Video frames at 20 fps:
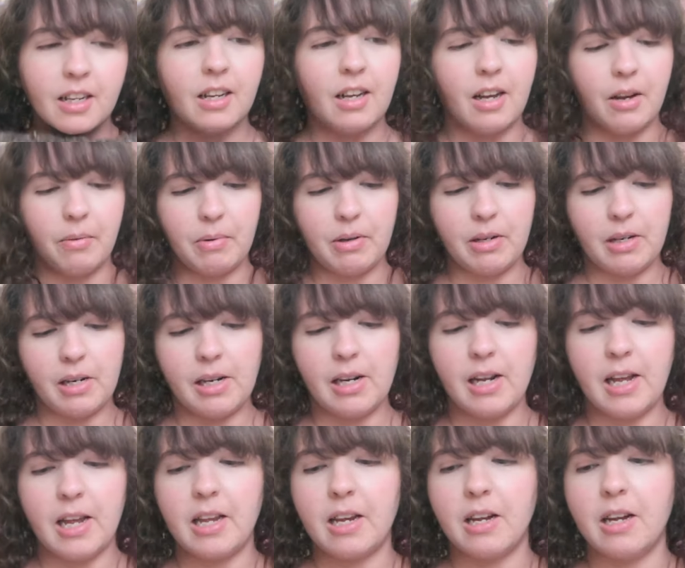I really
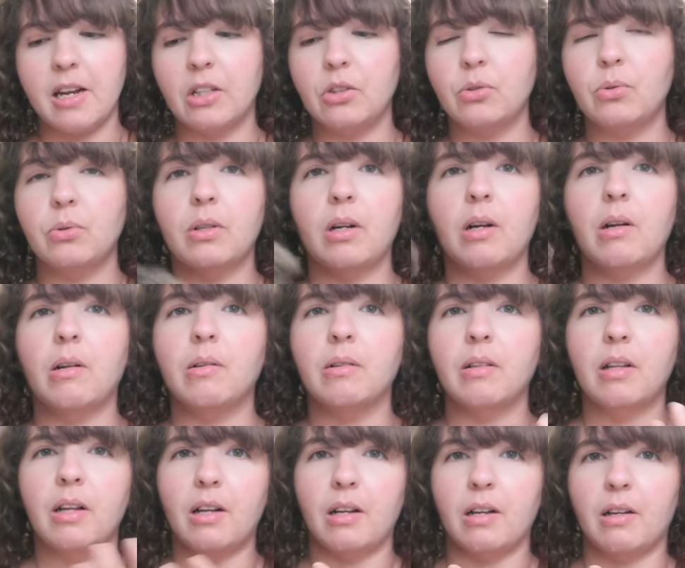like
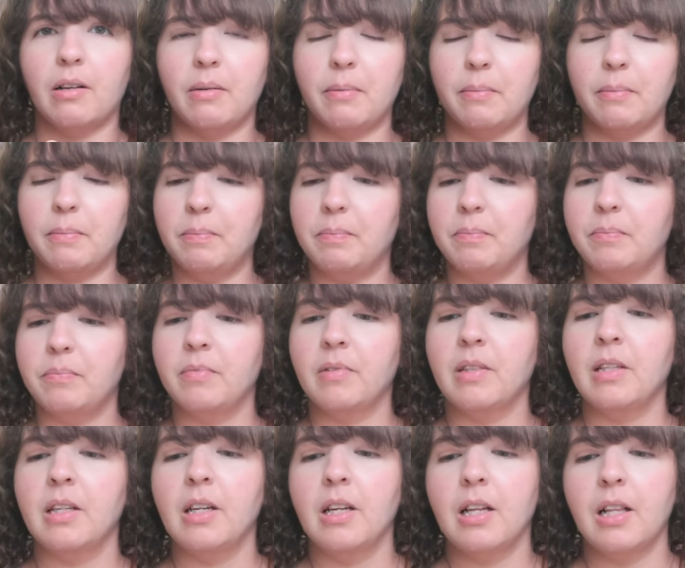natural
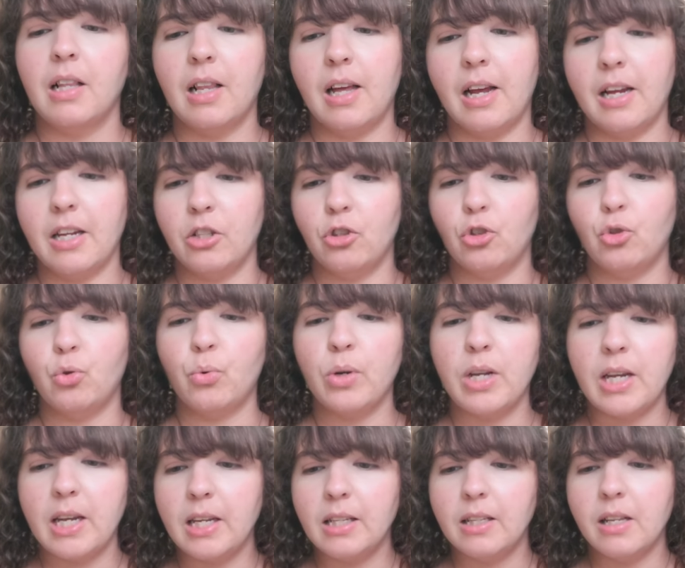like
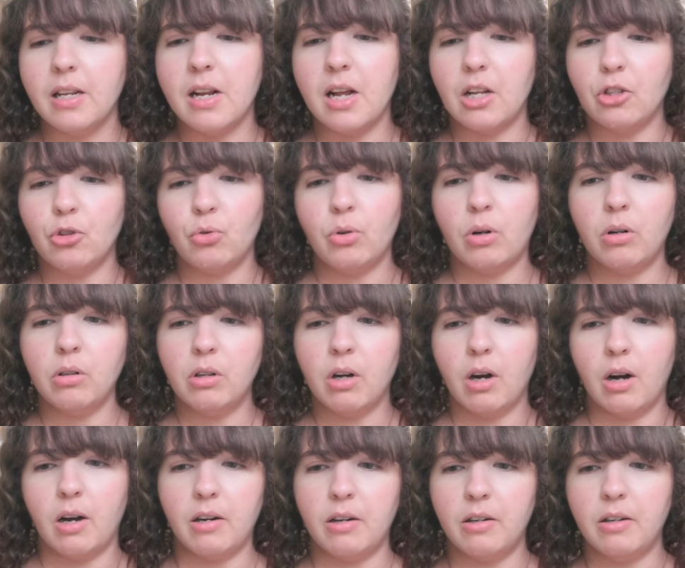tweed natural
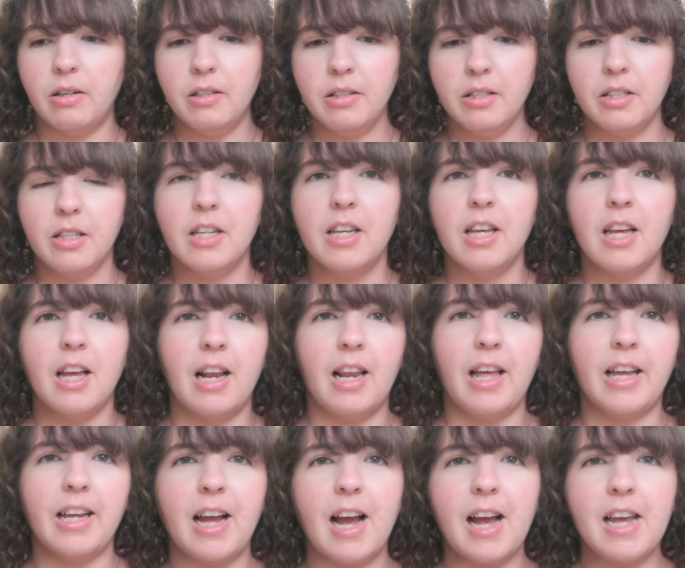colors.
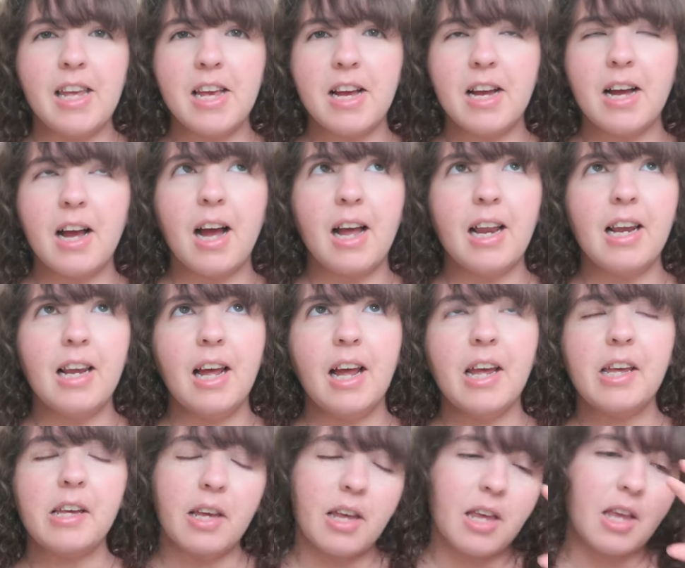Like I
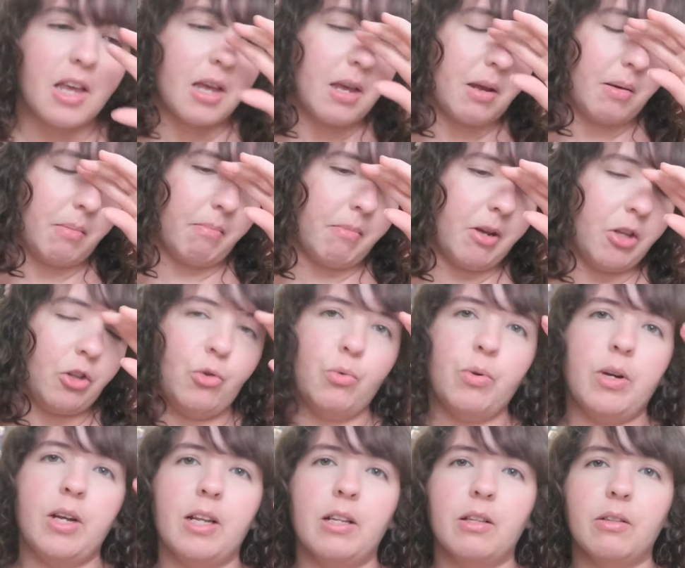like
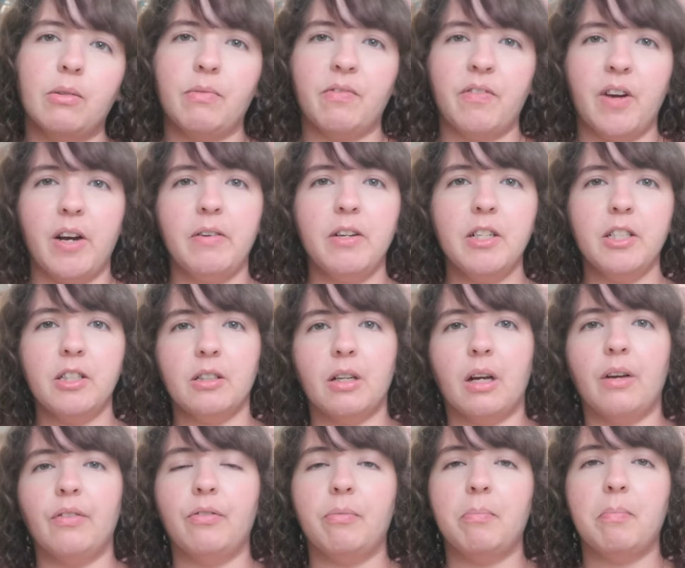between very
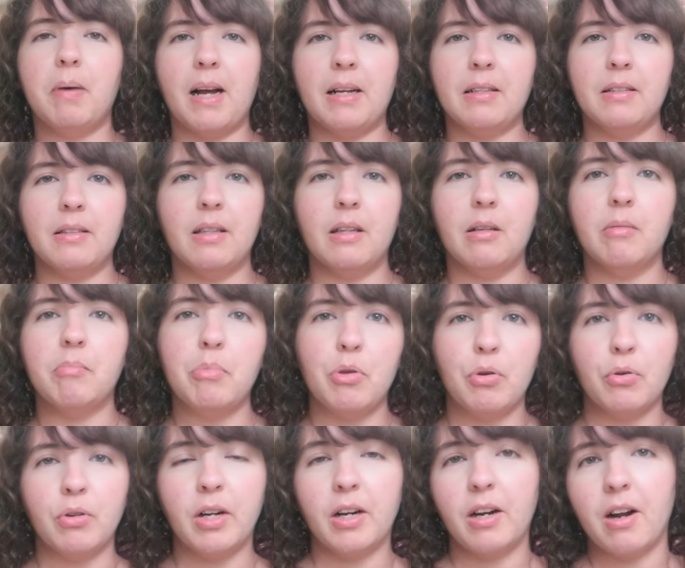soft pastel
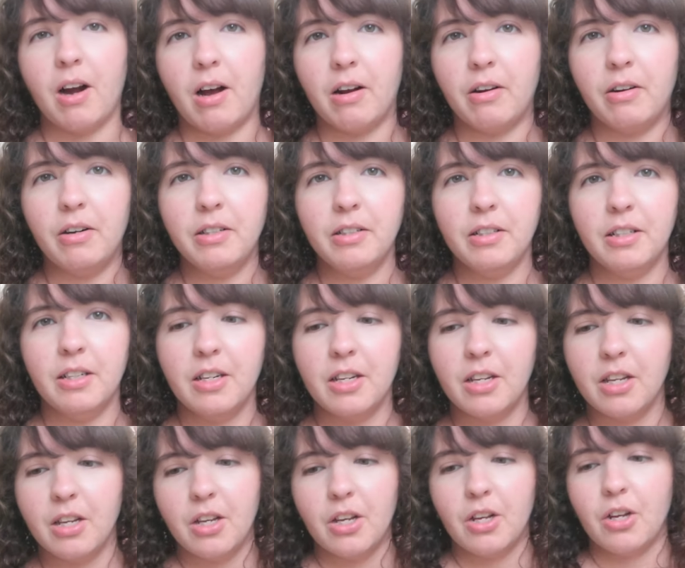muted colors
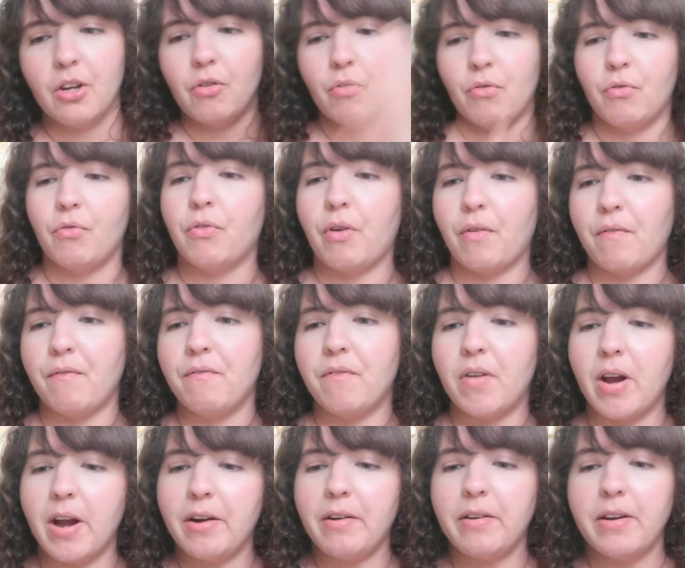from
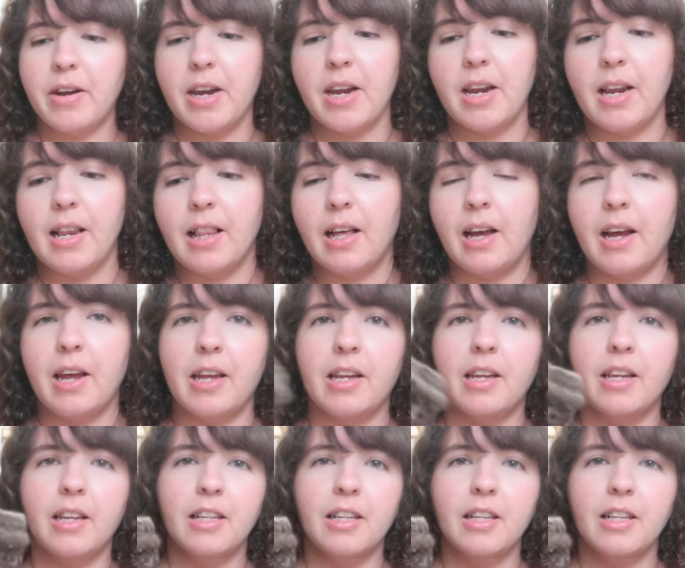very like